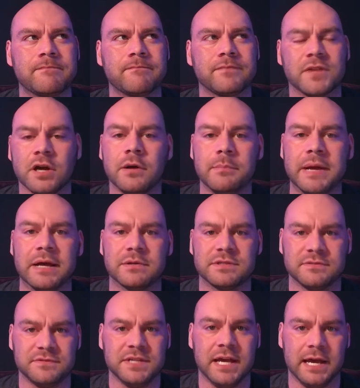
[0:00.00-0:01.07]
amounts
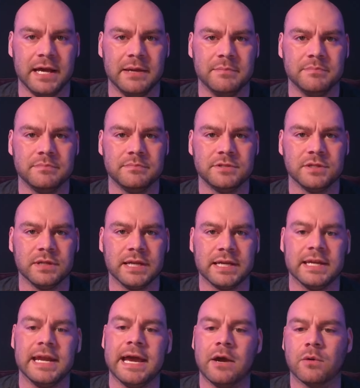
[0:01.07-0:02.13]
of time. So like
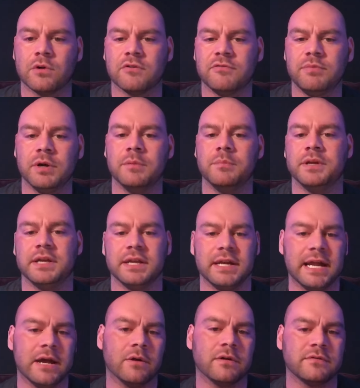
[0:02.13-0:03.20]
an hour of pumping and
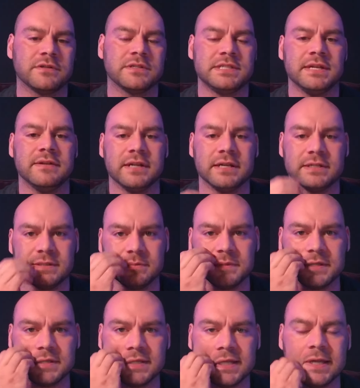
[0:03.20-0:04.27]
an hour of extending, something
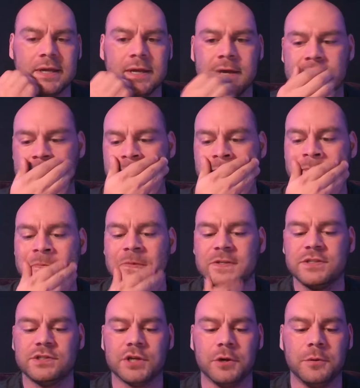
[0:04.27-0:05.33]
like that.
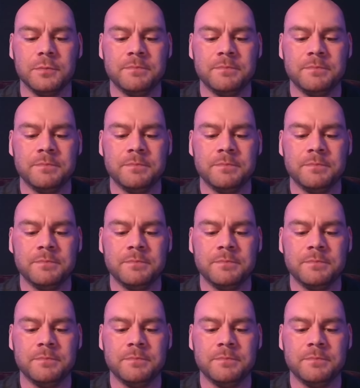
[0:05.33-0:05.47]
So,